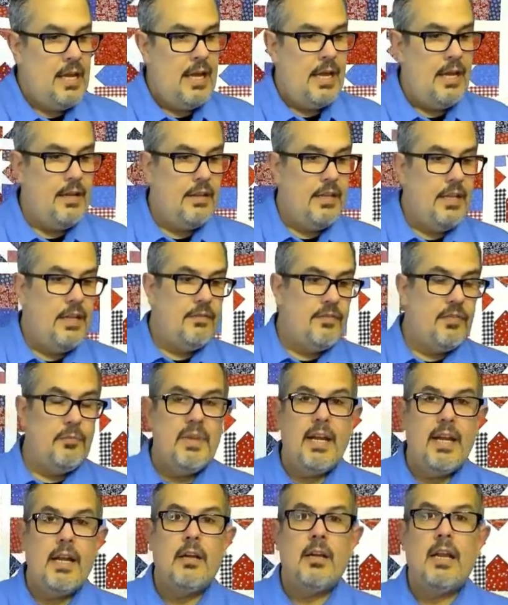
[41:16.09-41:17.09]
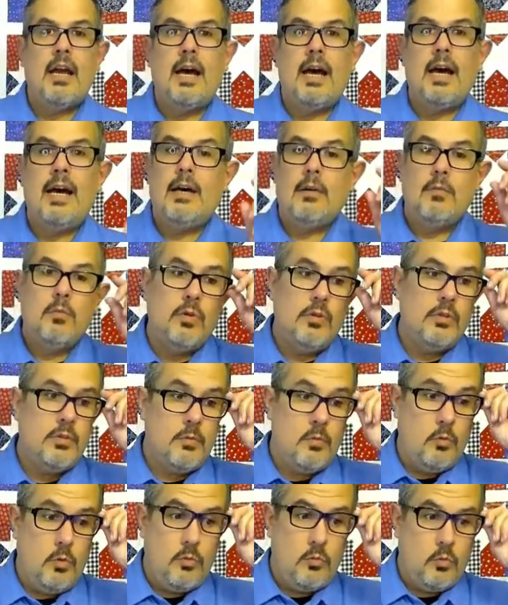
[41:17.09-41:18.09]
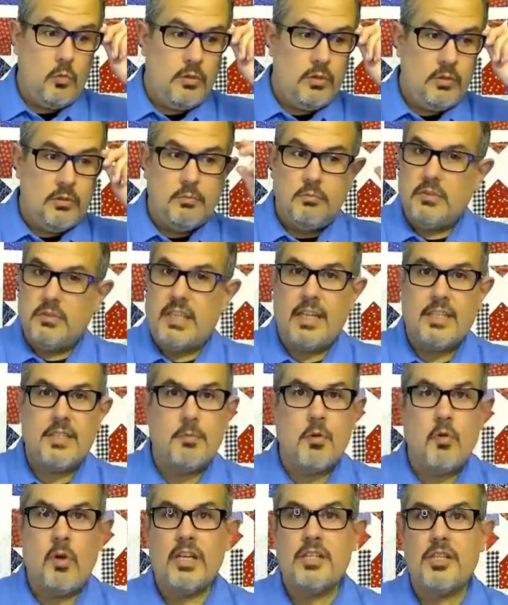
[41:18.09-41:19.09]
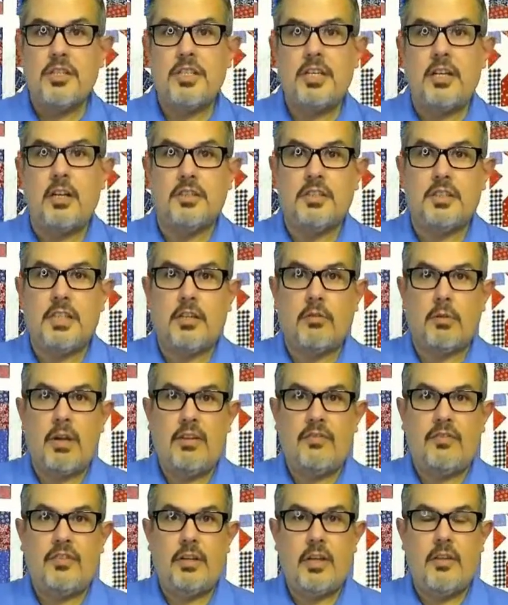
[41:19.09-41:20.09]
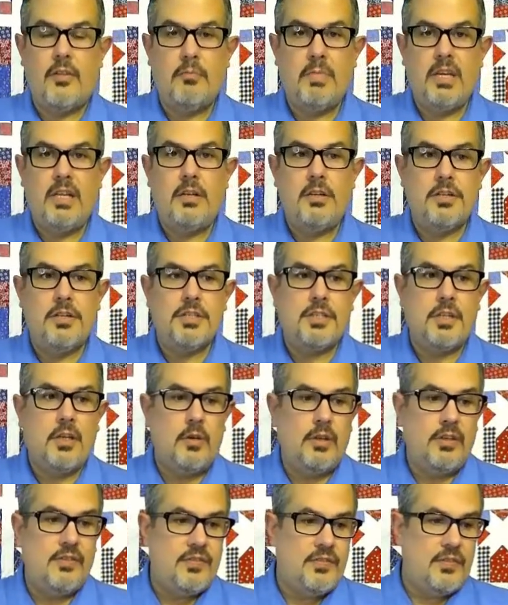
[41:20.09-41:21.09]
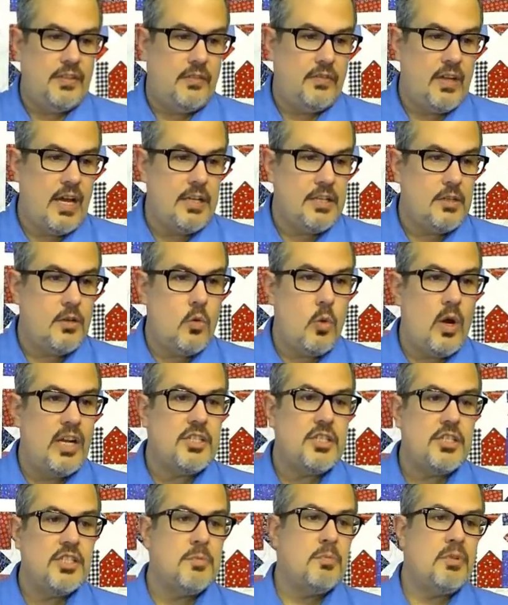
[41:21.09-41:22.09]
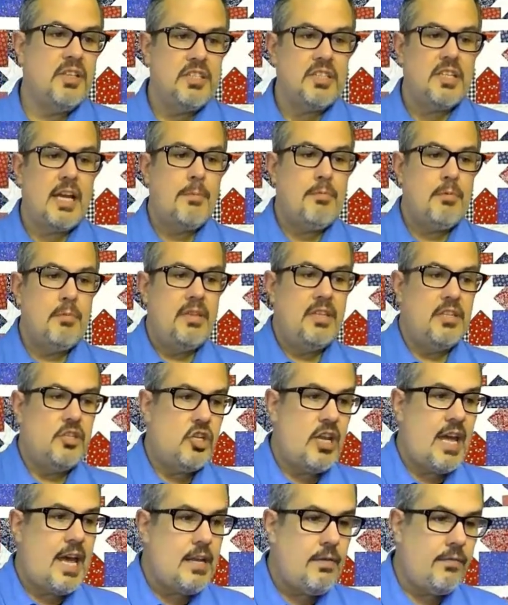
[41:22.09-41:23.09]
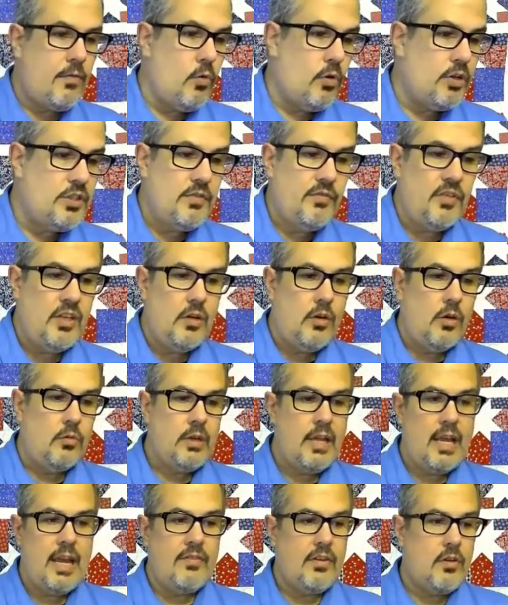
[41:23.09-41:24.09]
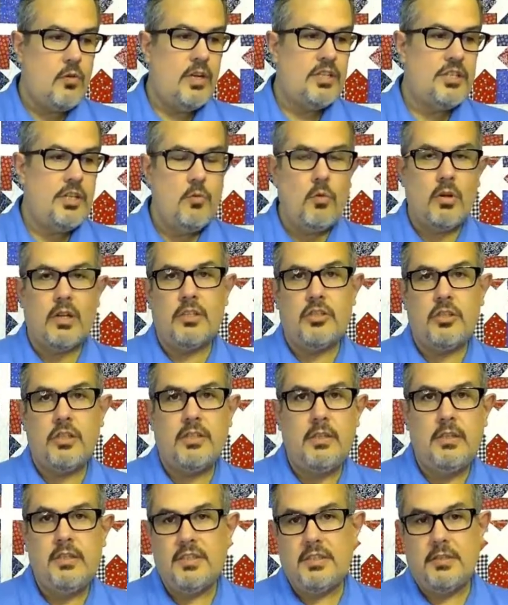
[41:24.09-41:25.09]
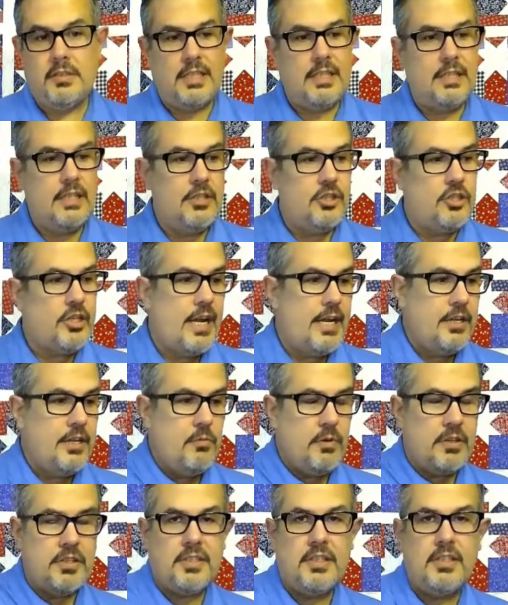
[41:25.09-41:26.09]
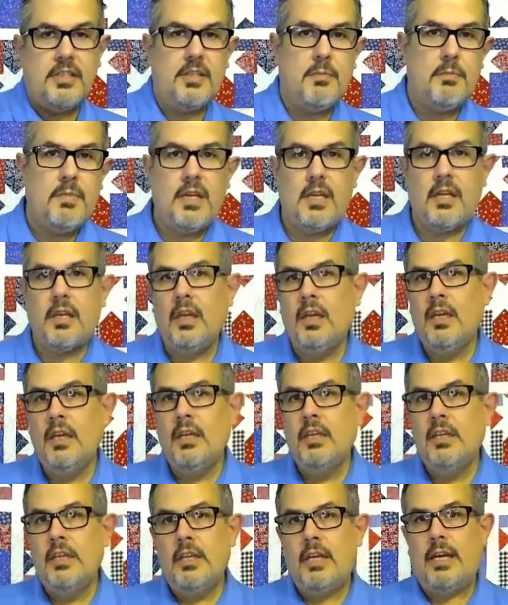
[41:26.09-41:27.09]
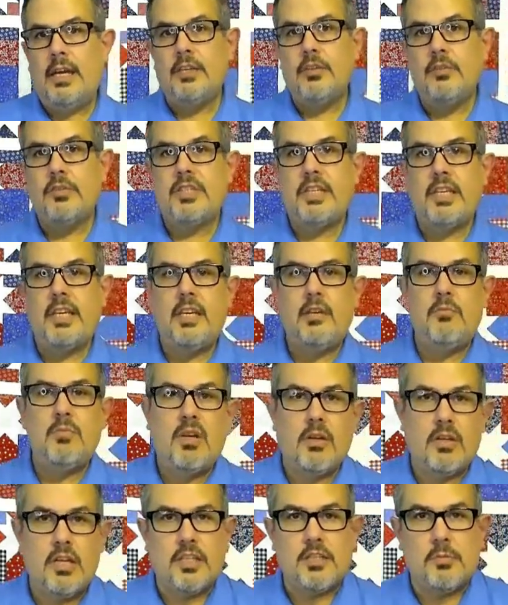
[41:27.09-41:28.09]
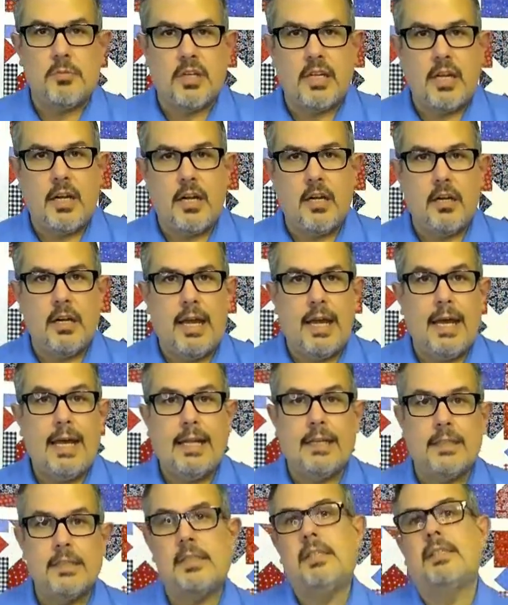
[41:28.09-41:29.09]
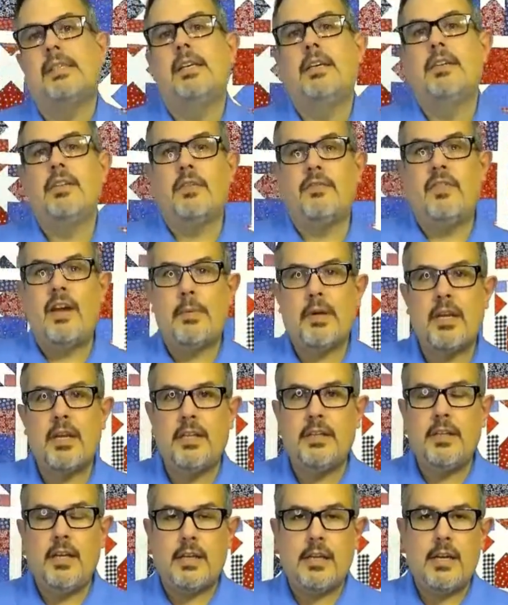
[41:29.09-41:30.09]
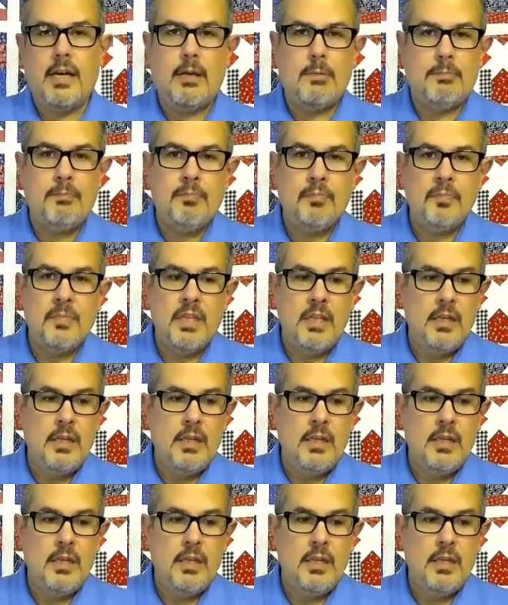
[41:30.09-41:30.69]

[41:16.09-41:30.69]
And then from there, we'll take some questions here. I'll stick around for another minute or so. If you've got questions, please type them in the chat. Of course, if you don't have a question you want to send in chat and you want to send it to me, use the email customercare@thefabrichut.com.